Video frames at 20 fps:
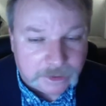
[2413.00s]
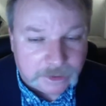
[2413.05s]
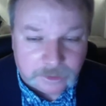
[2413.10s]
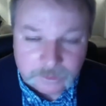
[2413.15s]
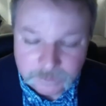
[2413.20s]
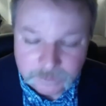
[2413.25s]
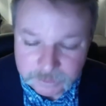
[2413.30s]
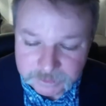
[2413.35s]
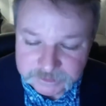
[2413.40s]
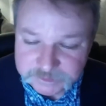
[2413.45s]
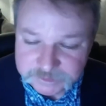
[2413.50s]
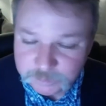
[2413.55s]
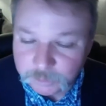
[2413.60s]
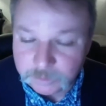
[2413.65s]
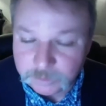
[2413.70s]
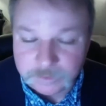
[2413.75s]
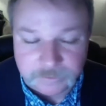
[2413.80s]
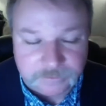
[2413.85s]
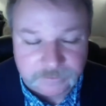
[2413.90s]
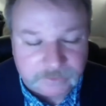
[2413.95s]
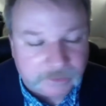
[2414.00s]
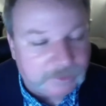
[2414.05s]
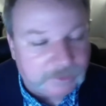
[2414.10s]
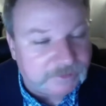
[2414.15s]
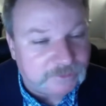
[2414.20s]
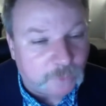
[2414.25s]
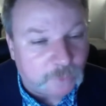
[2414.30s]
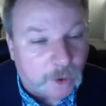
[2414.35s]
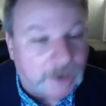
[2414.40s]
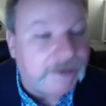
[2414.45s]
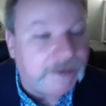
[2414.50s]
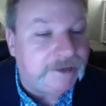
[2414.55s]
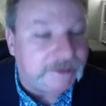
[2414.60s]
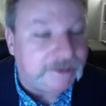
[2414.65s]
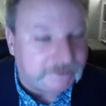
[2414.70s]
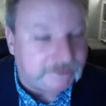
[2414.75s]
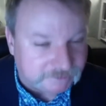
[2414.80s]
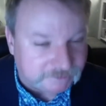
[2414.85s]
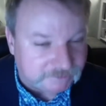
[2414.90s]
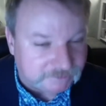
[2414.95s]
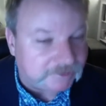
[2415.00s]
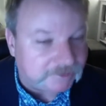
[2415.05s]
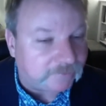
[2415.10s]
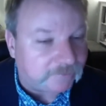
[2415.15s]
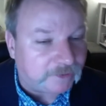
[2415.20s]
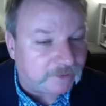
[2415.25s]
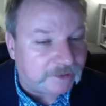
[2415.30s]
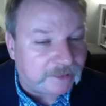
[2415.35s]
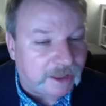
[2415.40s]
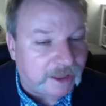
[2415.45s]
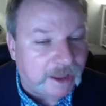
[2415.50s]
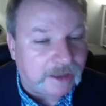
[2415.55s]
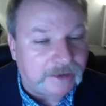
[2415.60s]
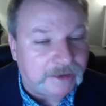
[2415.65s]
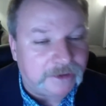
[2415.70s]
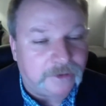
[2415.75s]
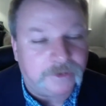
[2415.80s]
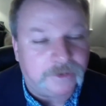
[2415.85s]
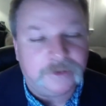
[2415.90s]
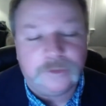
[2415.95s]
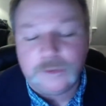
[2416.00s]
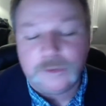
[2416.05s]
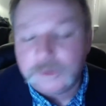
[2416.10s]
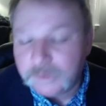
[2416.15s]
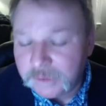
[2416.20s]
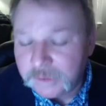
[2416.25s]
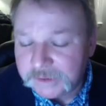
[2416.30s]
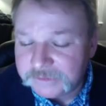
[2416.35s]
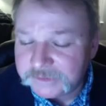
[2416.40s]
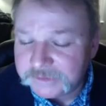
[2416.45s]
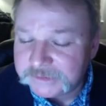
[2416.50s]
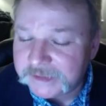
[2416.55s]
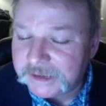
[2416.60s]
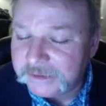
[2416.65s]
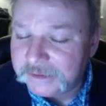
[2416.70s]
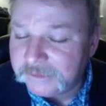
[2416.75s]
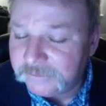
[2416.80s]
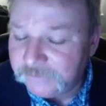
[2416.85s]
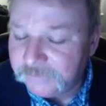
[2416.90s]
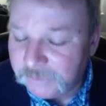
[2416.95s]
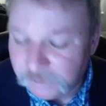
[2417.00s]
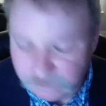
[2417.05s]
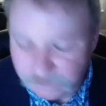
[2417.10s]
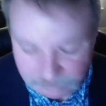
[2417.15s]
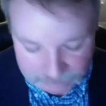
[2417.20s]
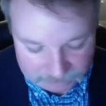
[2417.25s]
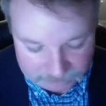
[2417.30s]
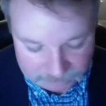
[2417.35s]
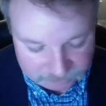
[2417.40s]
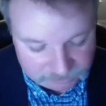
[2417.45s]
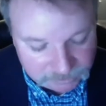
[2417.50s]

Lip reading: explore various windings and stuff like that. You learn things like that in the fellowcraft.